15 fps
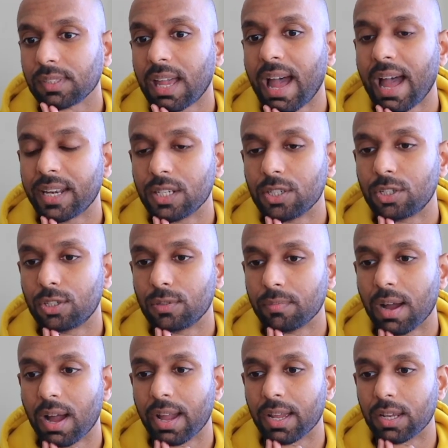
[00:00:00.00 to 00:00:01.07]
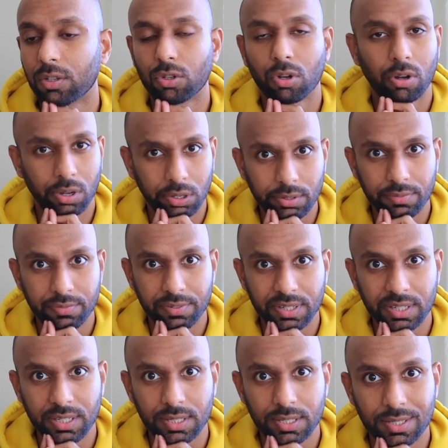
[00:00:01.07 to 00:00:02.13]
added to my
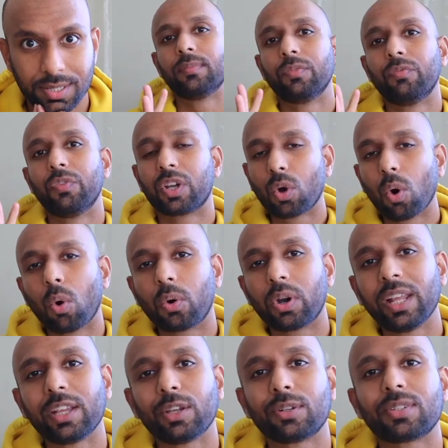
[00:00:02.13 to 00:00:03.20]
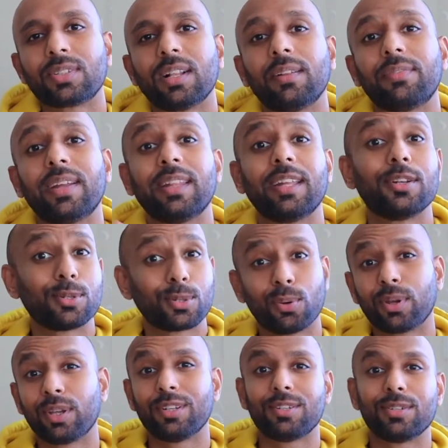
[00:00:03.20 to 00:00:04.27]
confidence. Recording yourself and then
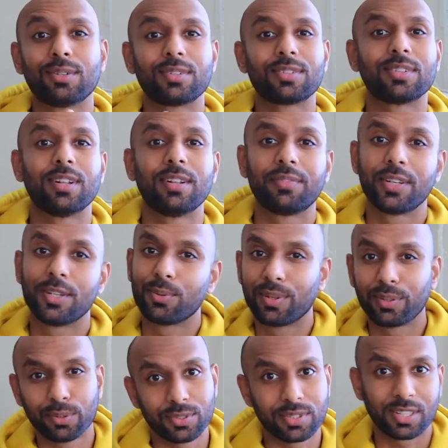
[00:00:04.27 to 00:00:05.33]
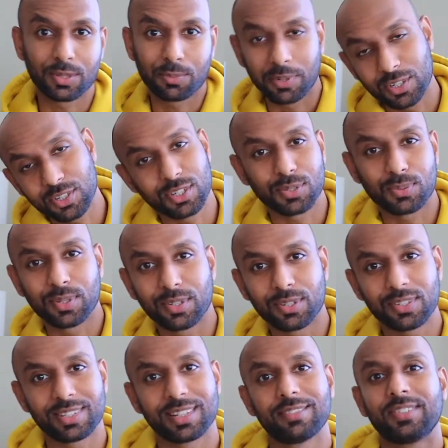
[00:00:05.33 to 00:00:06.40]
talking to yourself and doing those expressions with
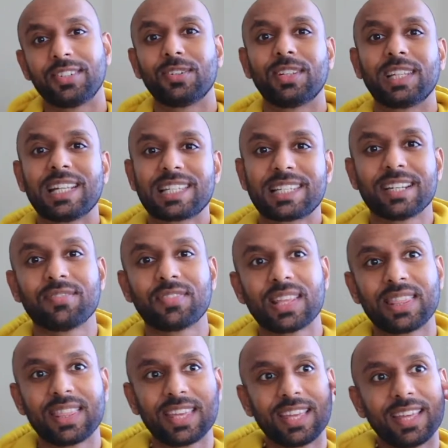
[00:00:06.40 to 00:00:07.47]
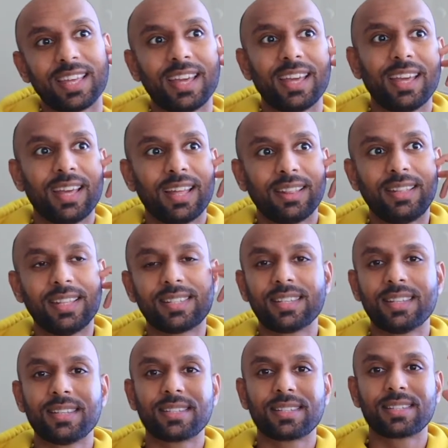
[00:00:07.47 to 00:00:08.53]
yourself and all that stuff. I think this
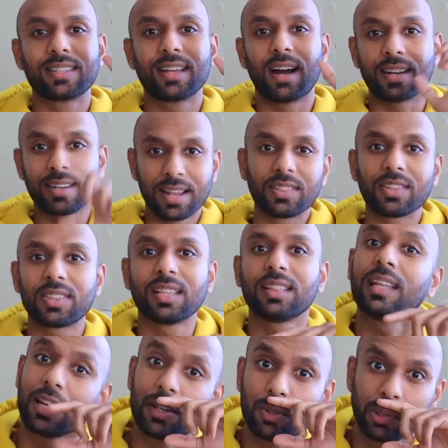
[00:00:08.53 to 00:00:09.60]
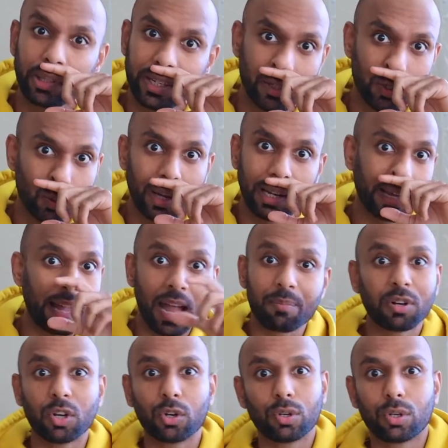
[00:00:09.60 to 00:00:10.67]
is another thing that I totally enjoy. Like
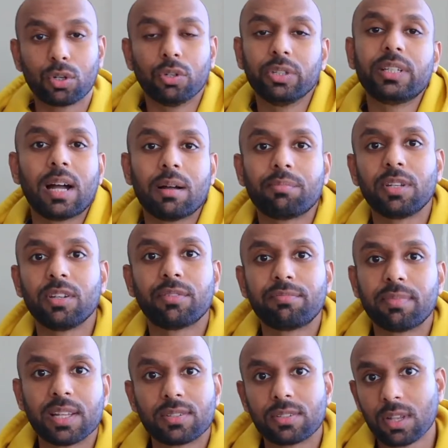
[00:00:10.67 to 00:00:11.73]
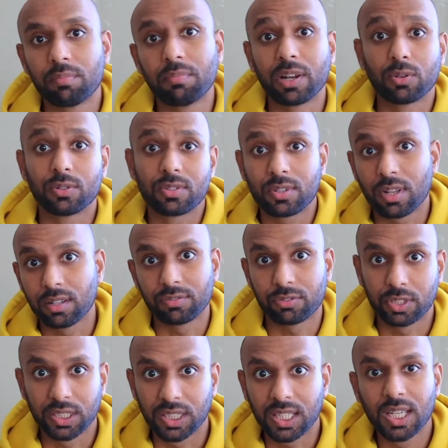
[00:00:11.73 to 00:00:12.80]
I'm a good company of my own self,
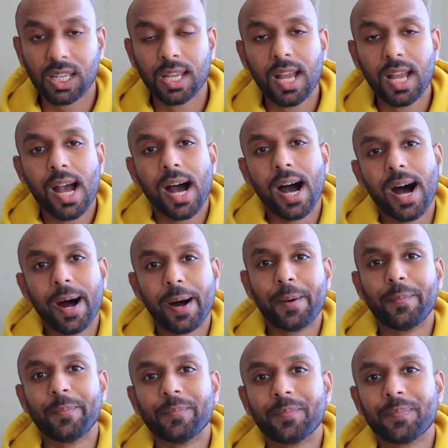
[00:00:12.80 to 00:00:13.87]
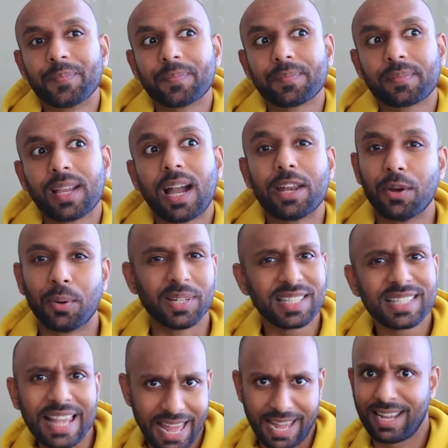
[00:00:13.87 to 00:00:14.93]
really. I know it's
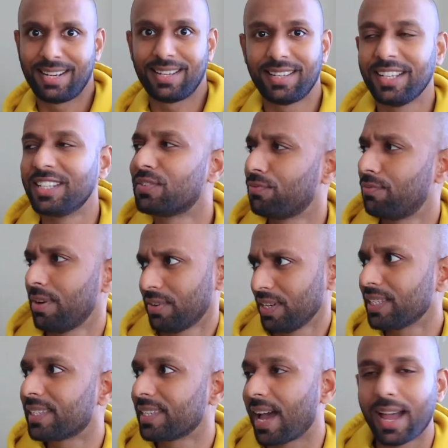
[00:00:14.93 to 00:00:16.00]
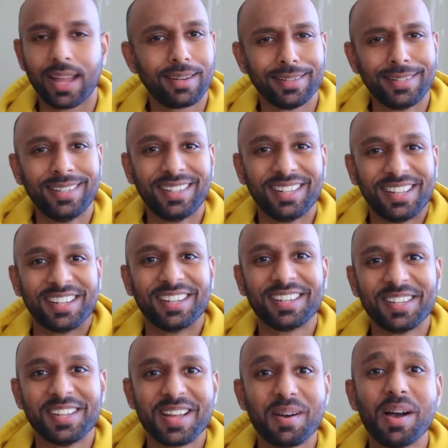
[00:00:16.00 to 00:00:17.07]
sad. It's very sad.
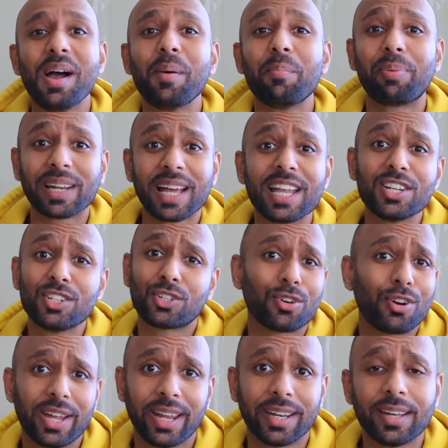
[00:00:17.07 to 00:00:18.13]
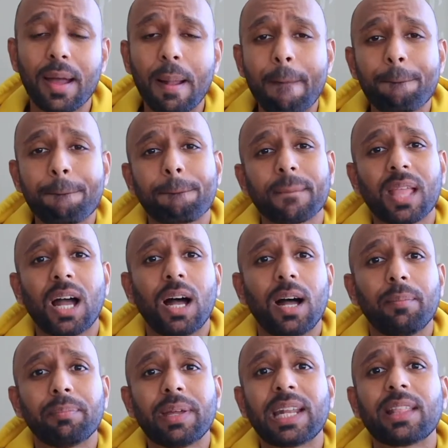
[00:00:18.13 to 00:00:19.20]
But I enjoy it.
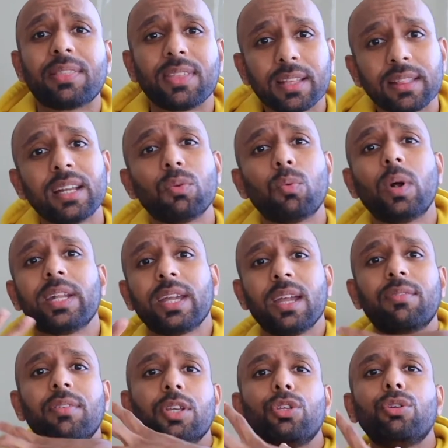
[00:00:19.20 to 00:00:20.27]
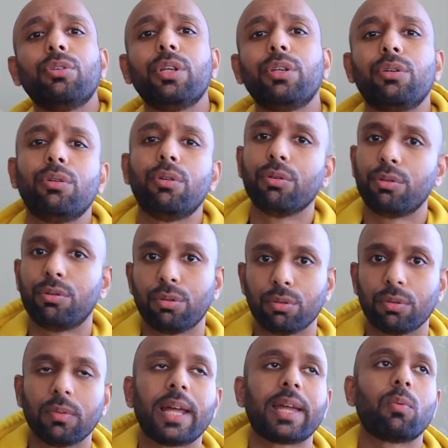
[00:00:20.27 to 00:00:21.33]
And I think that whatever you need to
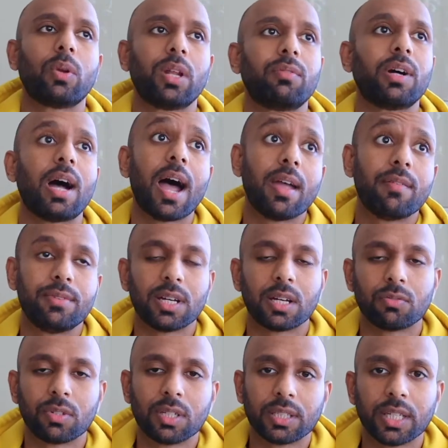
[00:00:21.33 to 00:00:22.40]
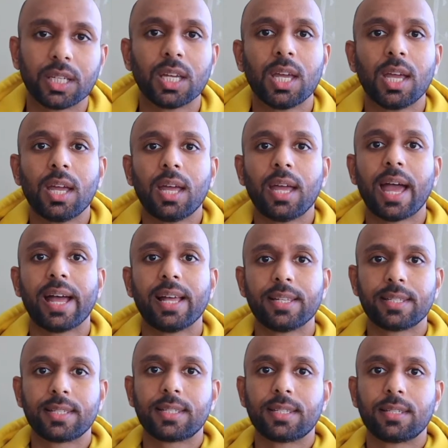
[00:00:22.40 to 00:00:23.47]
do, like whatever I've done really,
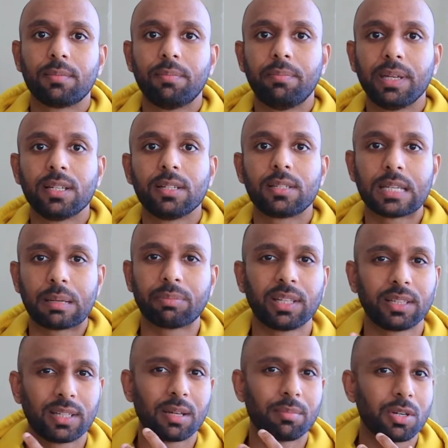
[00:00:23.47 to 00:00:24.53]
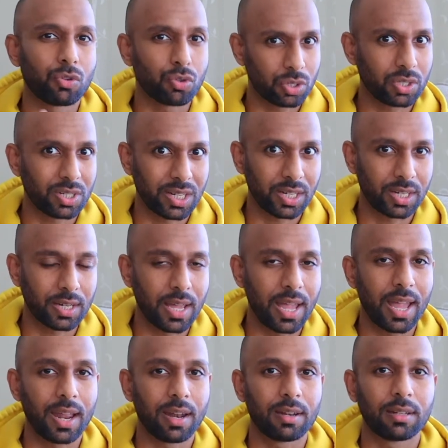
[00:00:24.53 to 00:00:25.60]
has been something that I'm interested in.
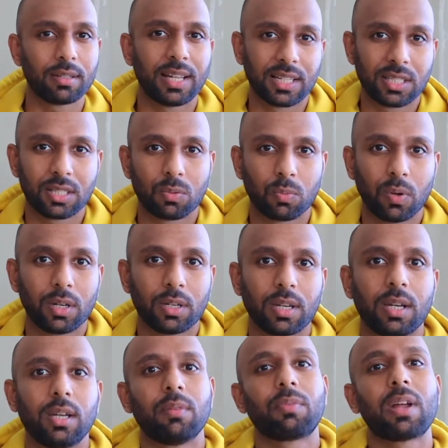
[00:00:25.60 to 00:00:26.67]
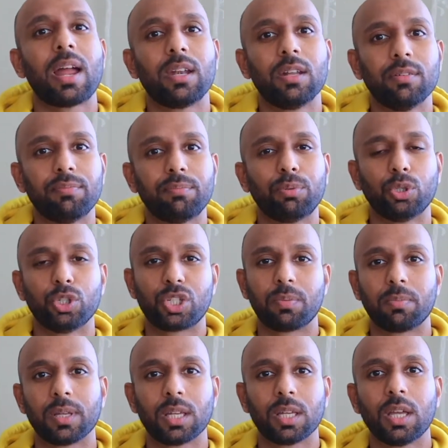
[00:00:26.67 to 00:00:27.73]
And that's what kind of
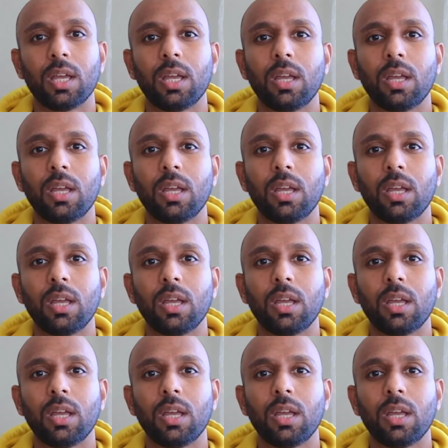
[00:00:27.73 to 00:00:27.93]
pushed me